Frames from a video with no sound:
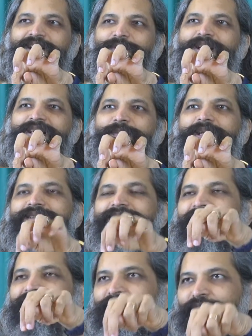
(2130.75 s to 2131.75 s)
20 minutes
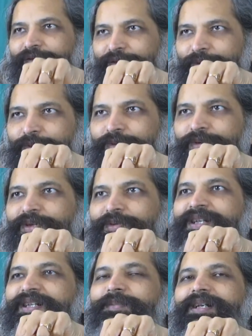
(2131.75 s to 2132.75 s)
later you have 2,
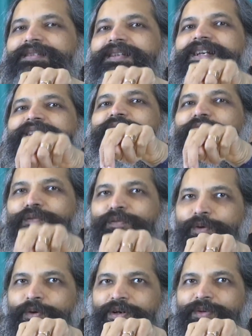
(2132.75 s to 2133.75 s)
20 minutes later you have 4,